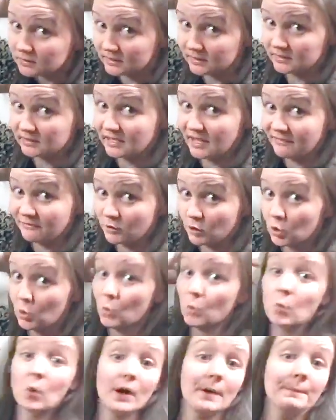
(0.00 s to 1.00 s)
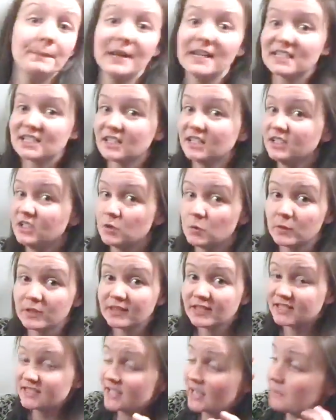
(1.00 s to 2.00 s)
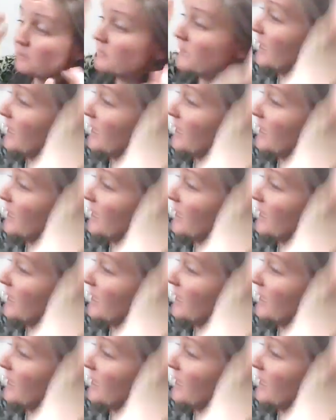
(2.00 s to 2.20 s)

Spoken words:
level where I'm basically doing the same